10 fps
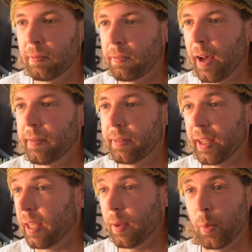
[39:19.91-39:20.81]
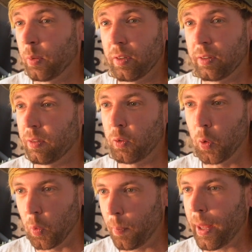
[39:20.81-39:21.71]
5D, it was just
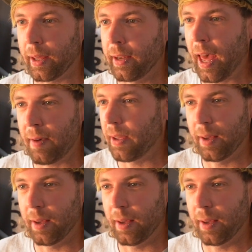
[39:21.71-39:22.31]
too big and heavy.